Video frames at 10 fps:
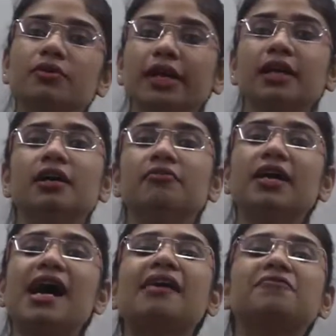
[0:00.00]
Okay,
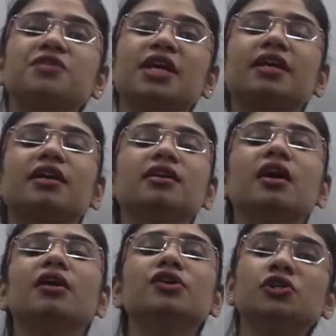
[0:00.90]
we have taken
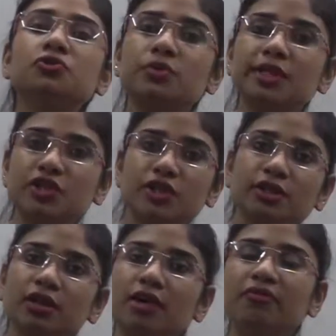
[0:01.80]
nutrition,